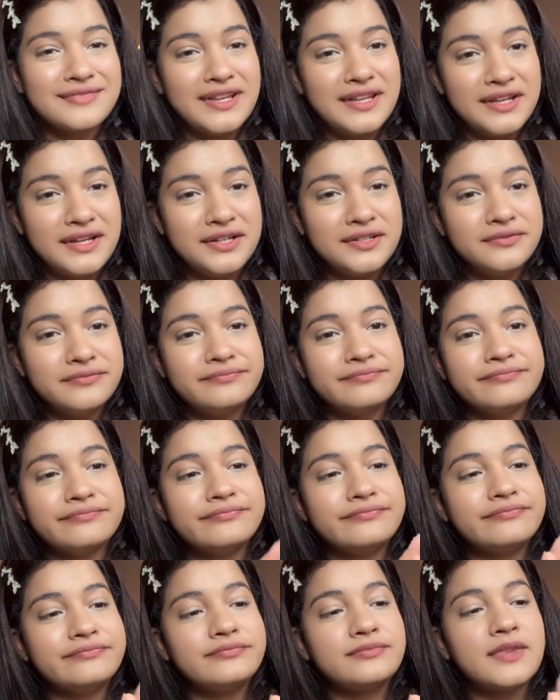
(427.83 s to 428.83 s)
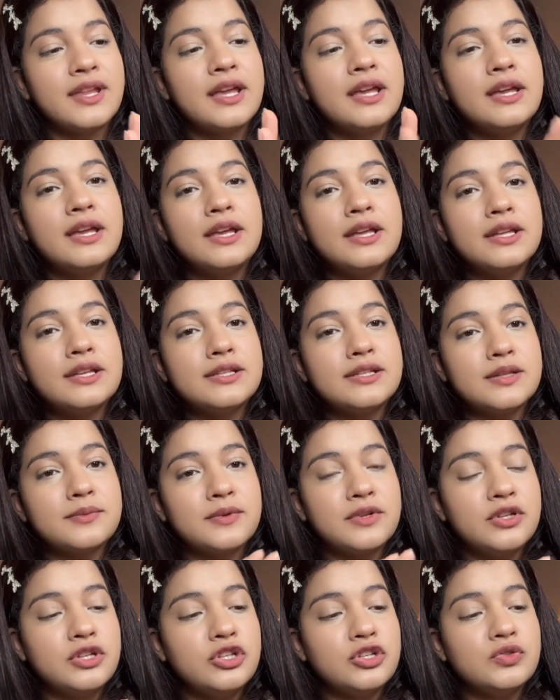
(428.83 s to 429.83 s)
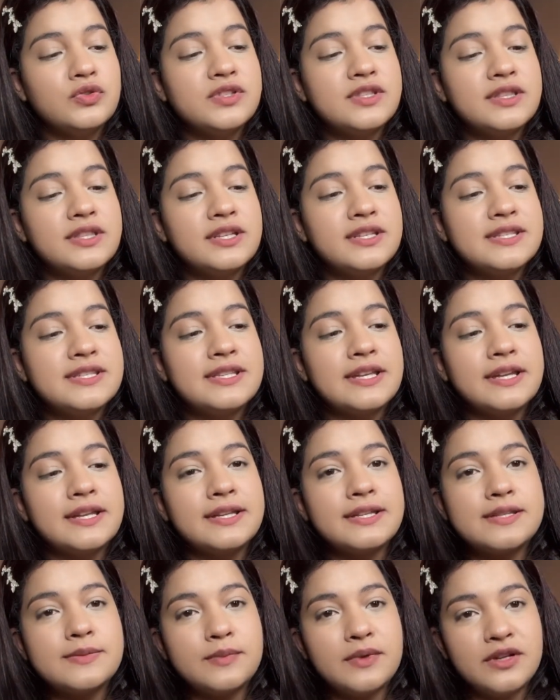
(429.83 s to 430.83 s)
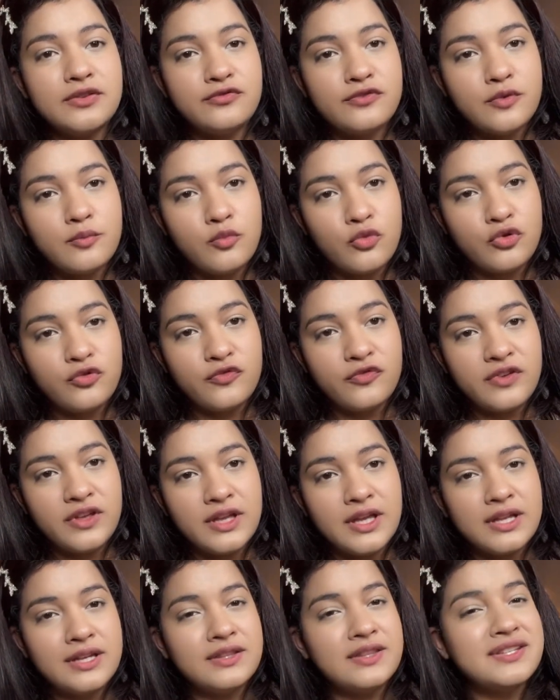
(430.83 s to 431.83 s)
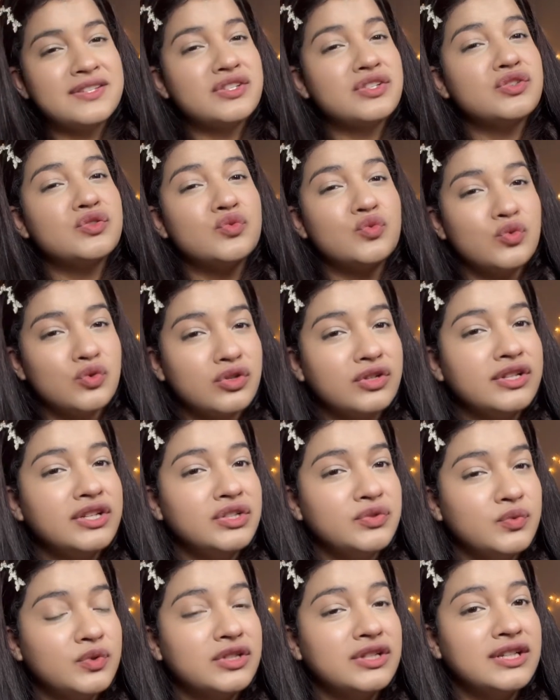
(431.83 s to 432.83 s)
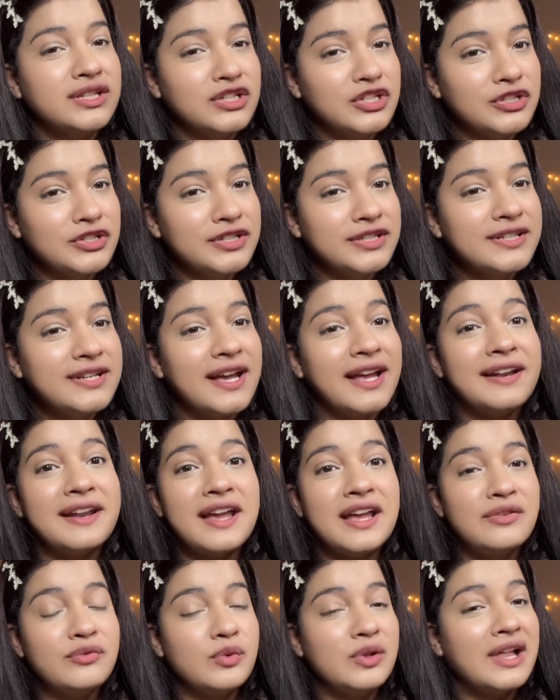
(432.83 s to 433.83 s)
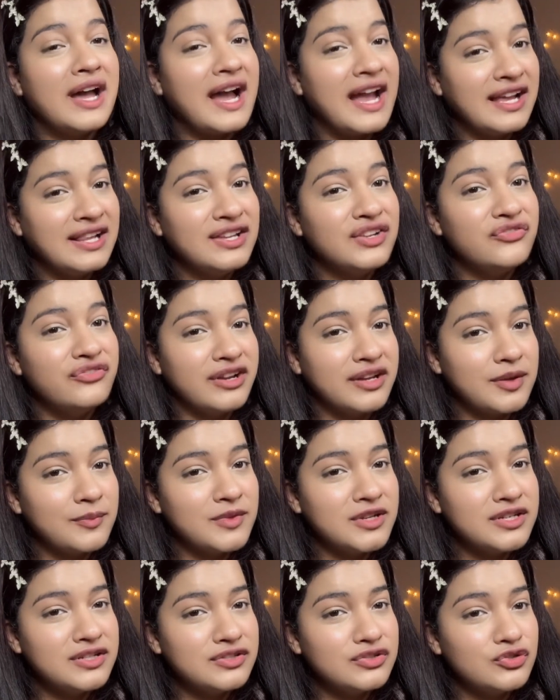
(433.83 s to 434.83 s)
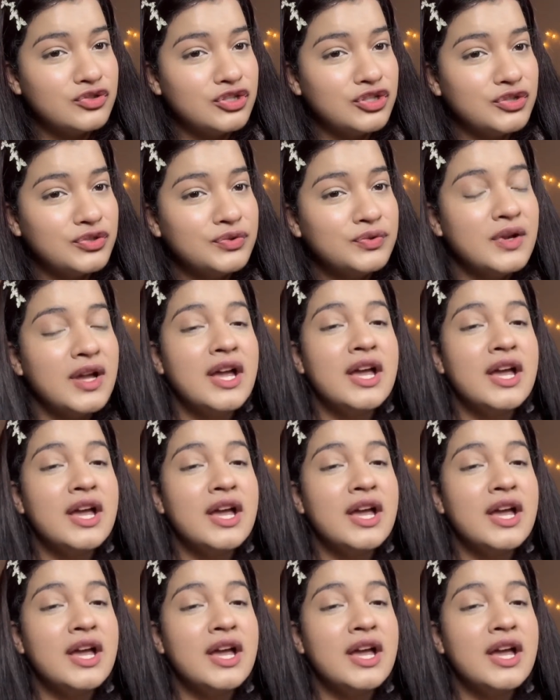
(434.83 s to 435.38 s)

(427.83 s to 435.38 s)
Here. So I'm gonna use this setting spray from Morphe, and this is really good, and I will highly recommend it to you.